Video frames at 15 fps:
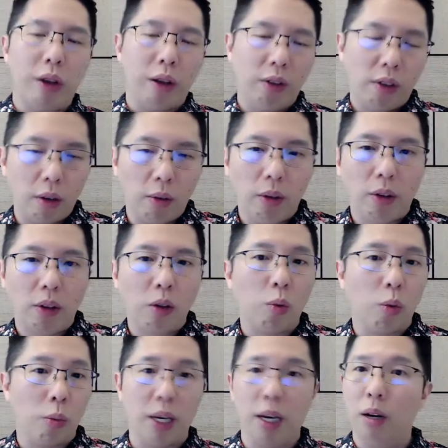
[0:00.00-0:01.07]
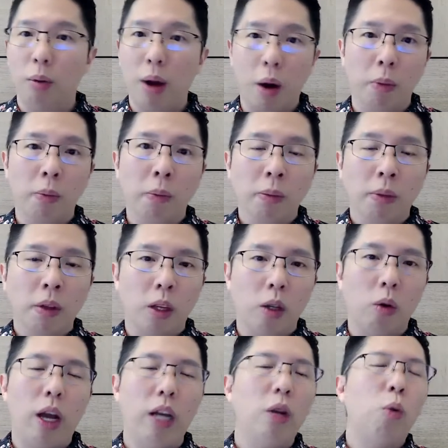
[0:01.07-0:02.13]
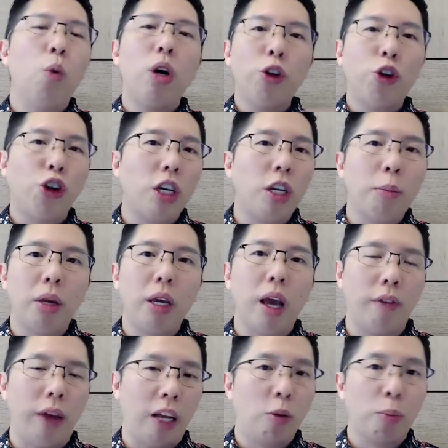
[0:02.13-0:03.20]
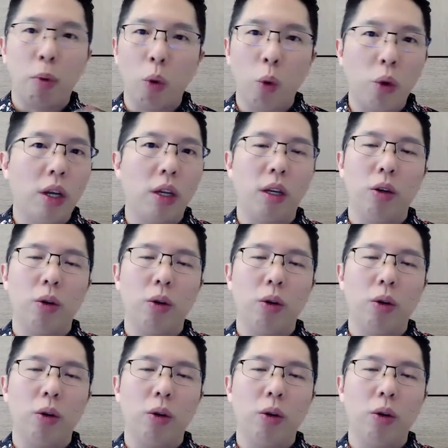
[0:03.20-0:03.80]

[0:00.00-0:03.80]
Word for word: goods and services will be around. You know, and the world GDP have exploded,